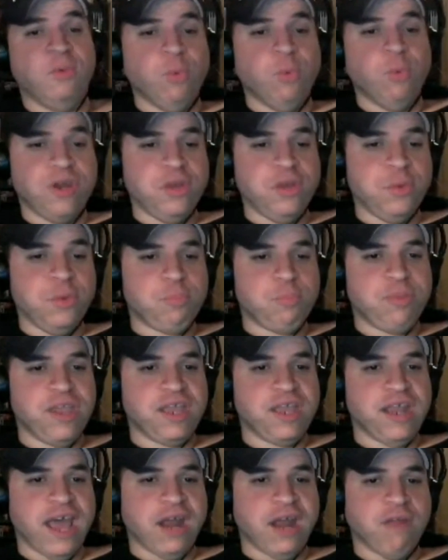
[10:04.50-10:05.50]
What are you
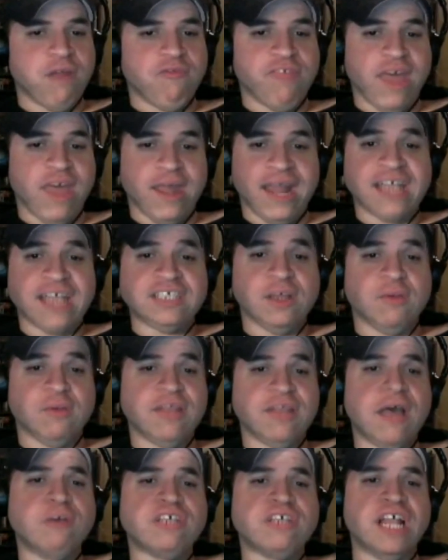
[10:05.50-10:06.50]
picking out of that? That's a,
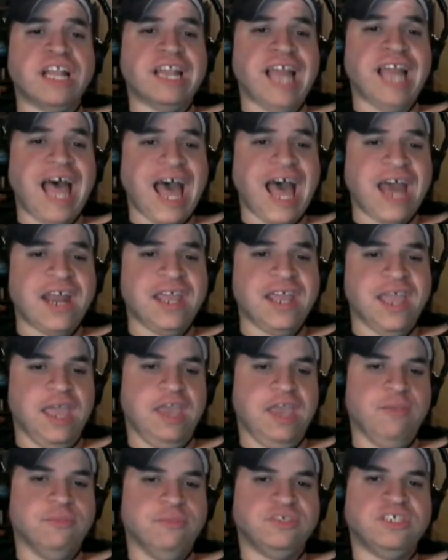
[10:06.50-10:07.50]
that was a lot of
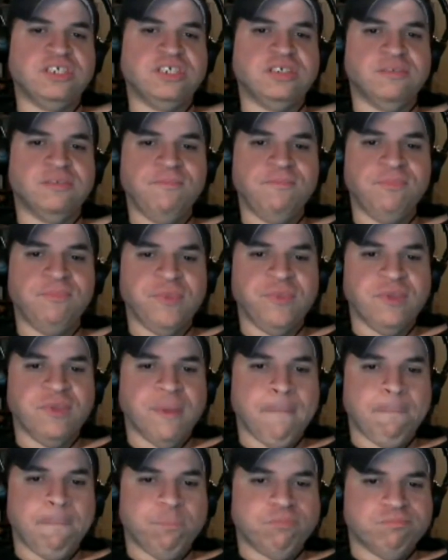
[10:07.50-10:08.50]
games.
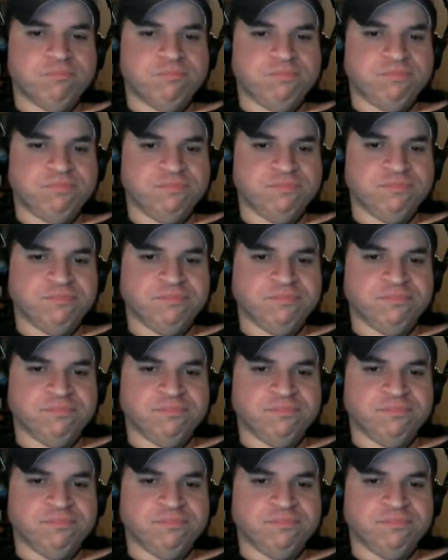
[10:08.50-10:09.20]
Hmm.